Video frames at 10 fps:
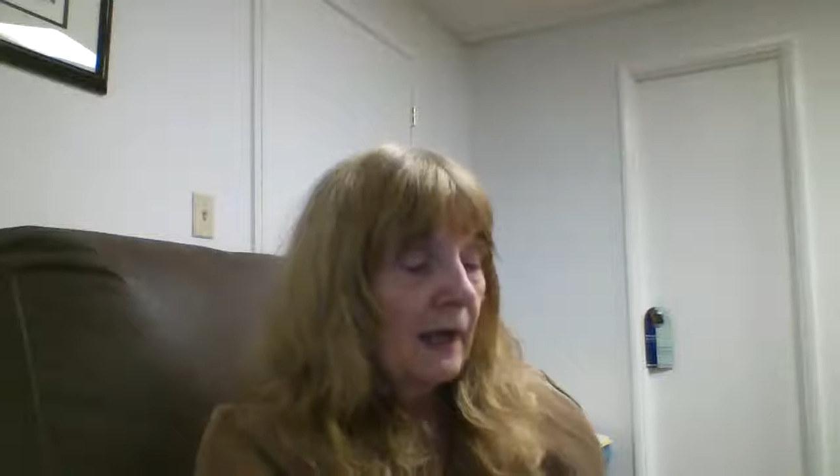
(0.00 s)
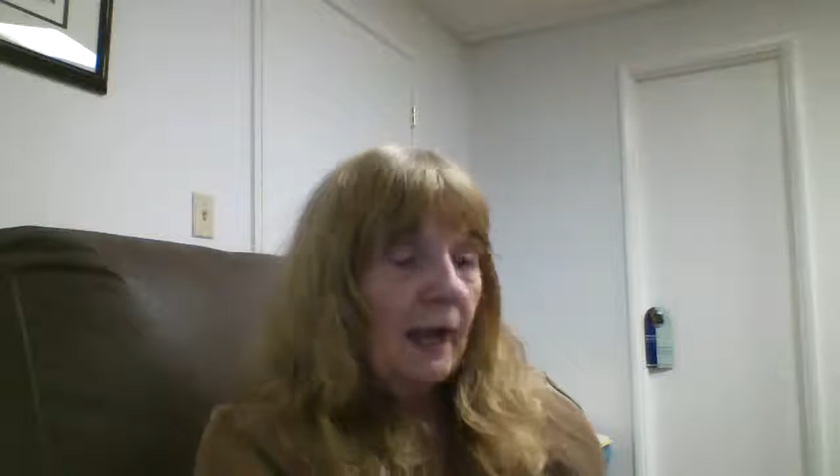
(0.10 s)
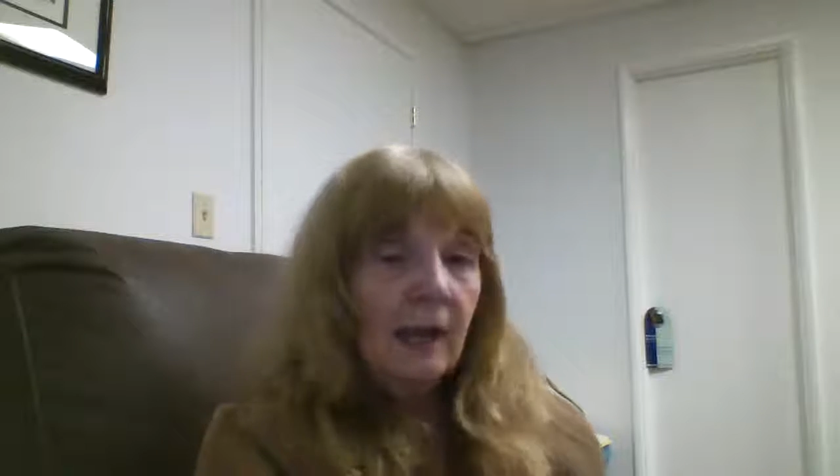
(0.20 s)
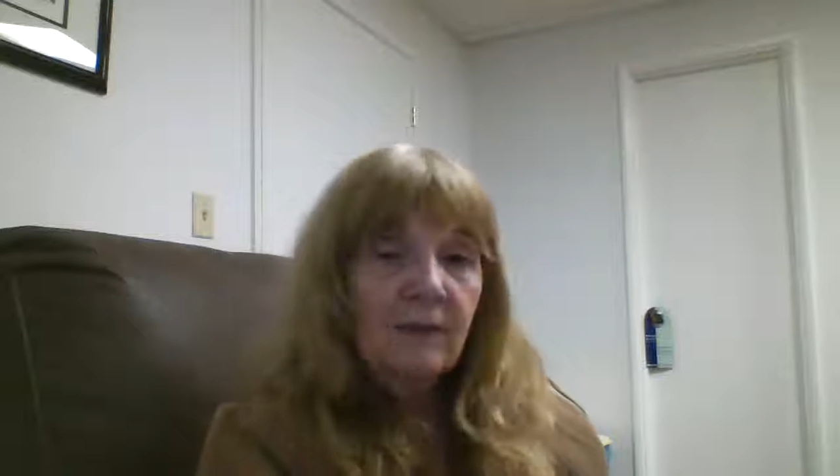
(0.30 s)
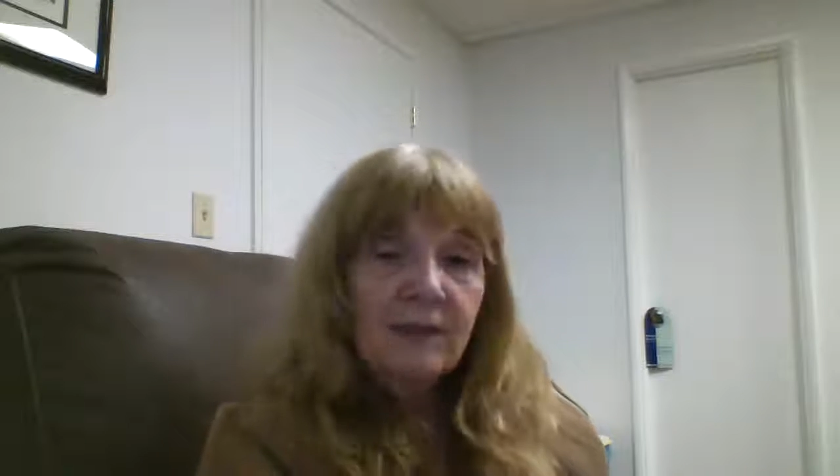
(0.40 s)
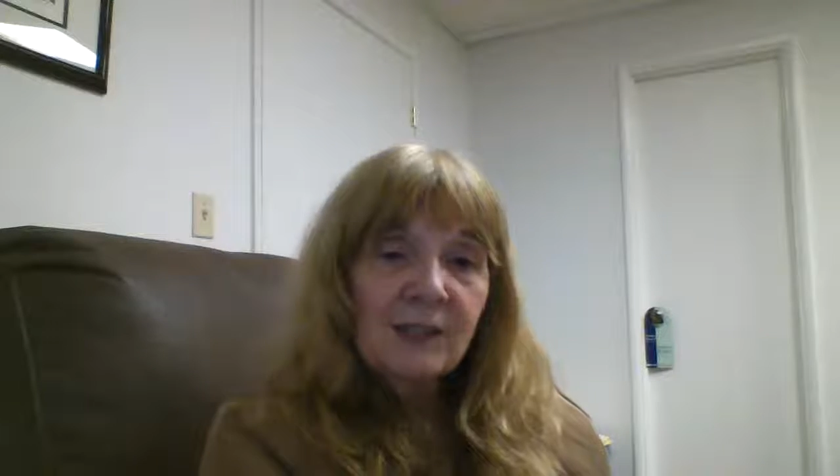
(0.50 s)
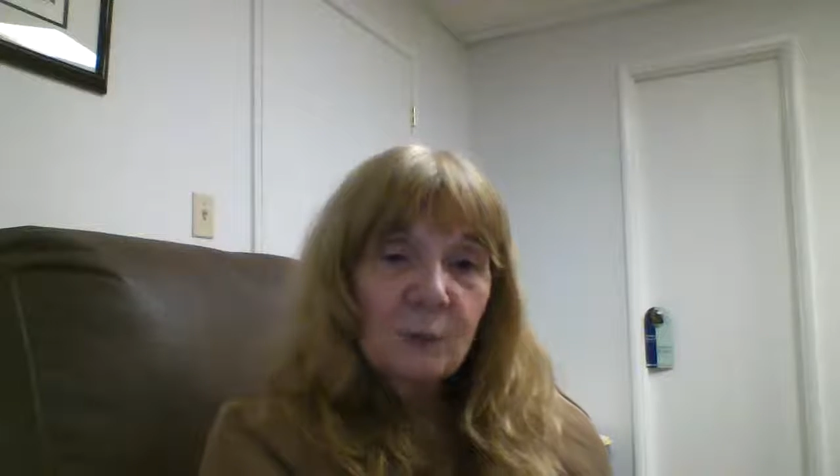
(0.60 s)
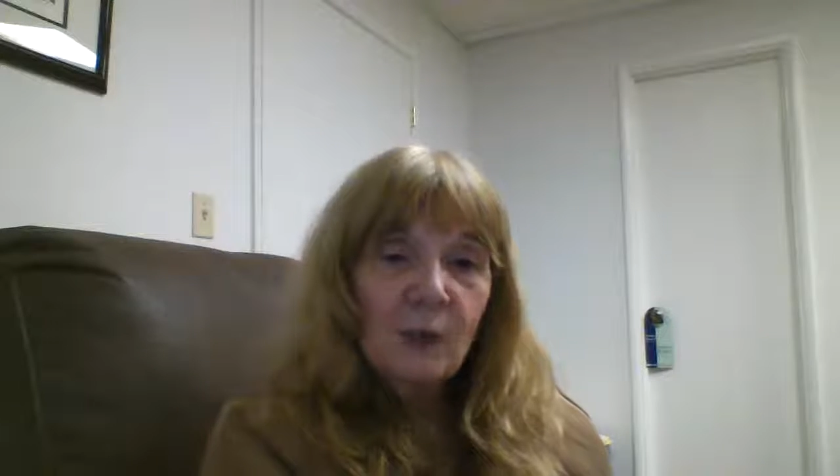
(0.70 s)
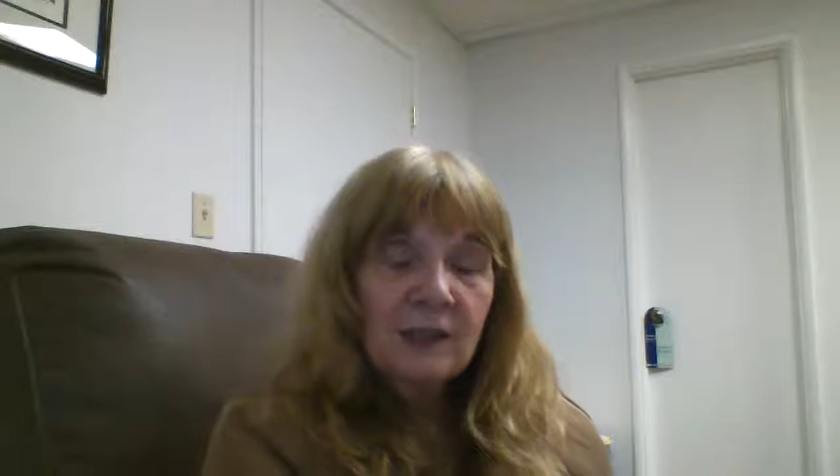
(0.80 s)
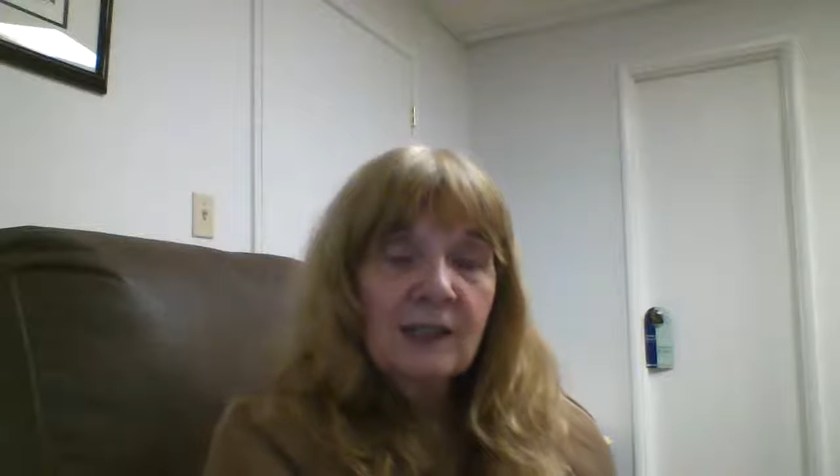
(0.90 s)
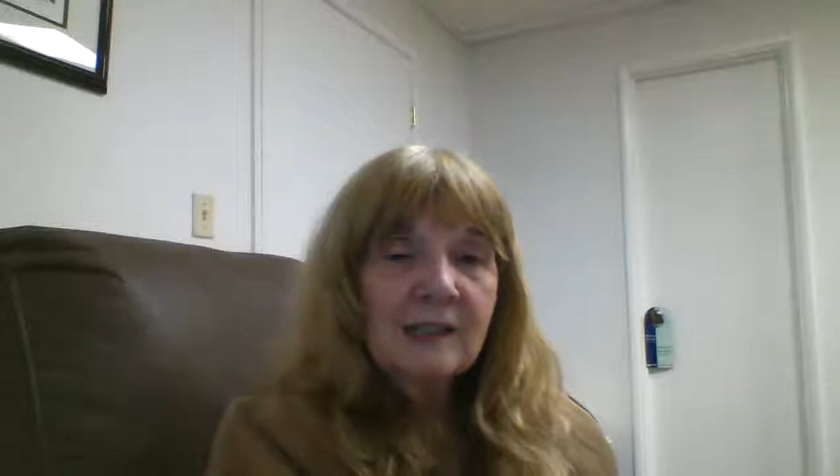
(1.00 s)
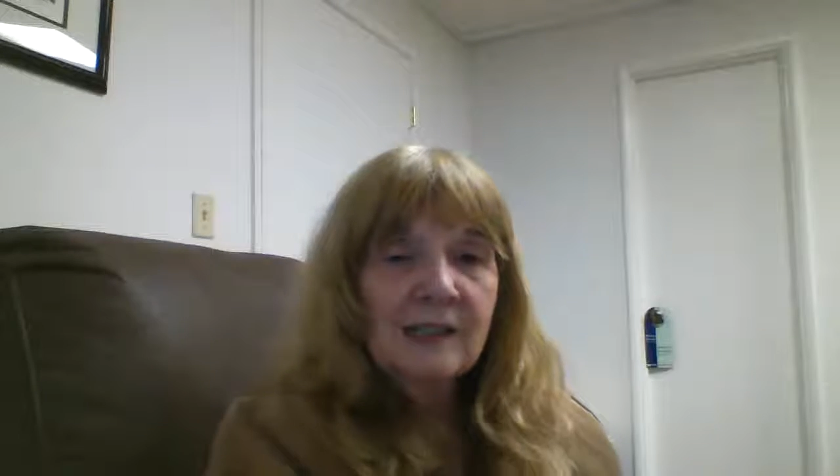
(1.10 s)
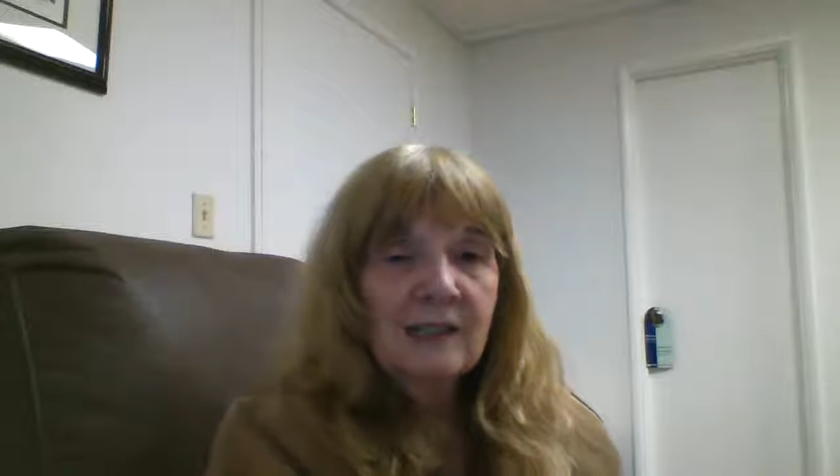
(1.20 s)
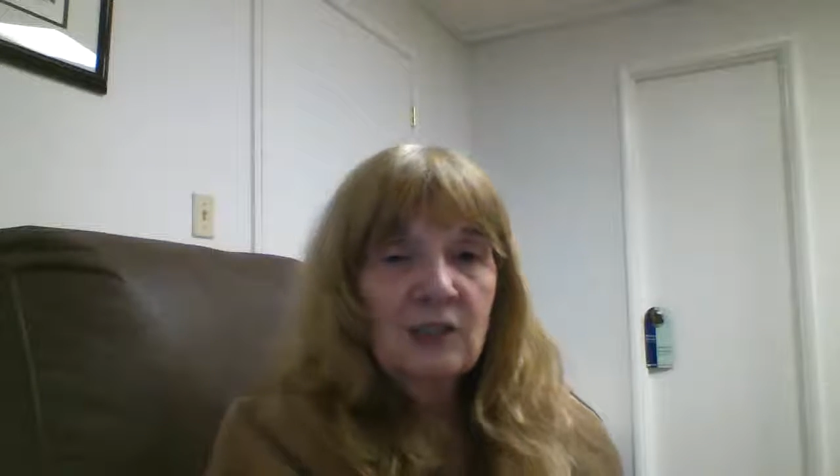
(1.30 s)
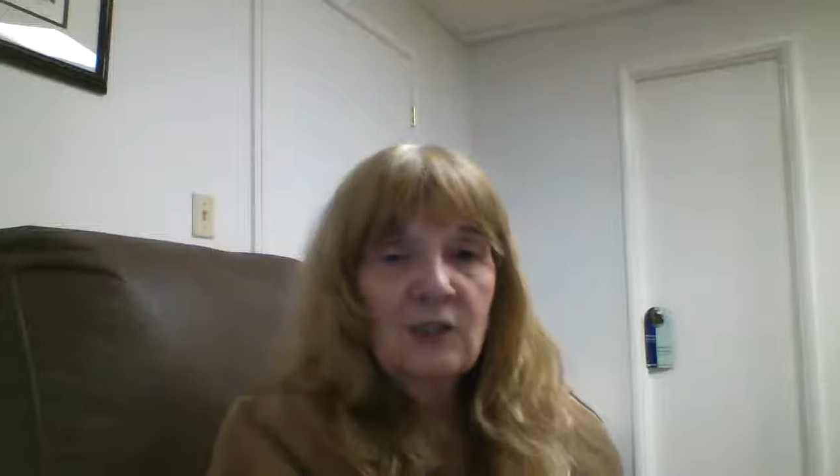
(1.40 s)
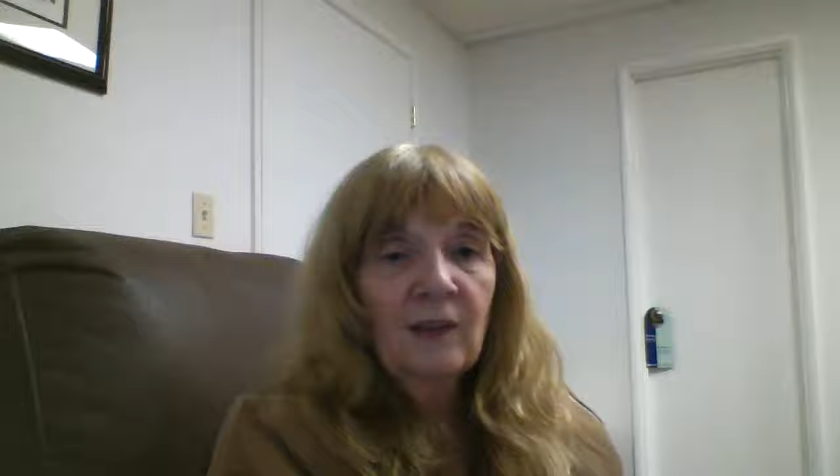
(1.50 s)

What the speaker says: And this one gets into